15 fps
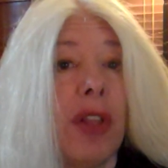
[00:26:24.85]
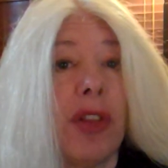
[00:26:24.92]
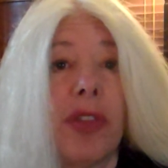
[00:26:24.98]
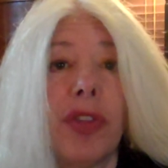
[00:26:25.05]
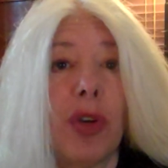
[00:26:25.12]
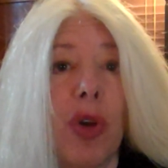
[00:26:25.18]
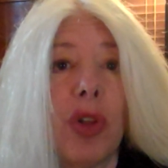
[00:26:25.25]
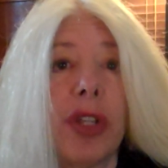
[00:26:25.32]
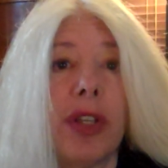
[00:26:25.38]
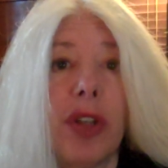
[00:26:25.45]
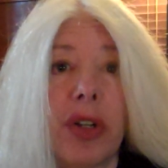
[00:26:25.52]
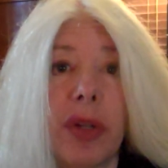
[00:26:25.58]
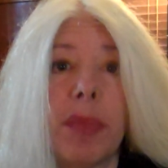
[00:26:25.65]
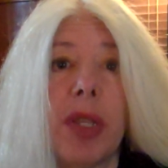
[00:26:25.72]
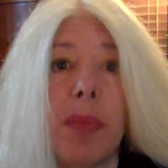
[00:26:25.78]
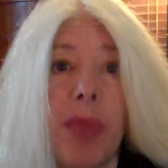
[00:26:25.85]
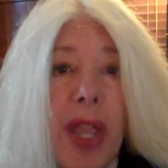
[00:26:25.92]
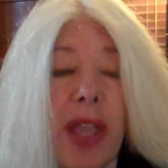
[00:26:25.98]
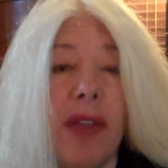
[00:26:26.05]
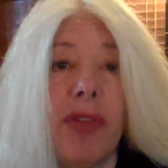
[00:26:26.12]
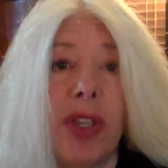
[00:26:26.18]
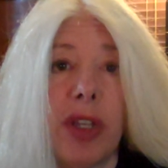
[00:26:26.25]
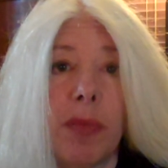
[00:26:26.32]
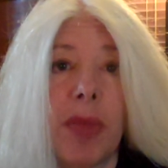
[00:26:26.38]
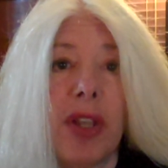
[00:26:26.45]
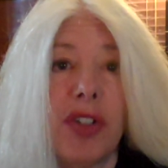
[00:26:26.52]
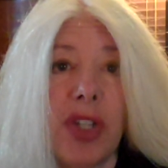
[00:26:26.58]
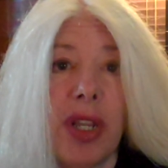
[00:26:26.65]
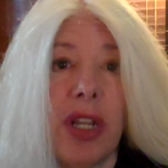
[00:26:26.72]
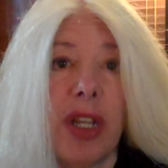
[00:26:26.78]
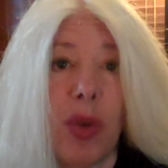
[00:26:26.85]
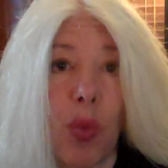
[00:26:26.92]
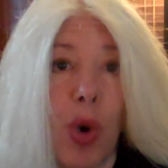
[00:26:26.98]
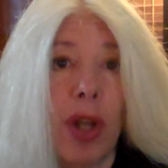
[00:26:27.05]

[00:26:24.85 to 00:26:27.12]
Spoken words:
that they're only going to be paving and maintaining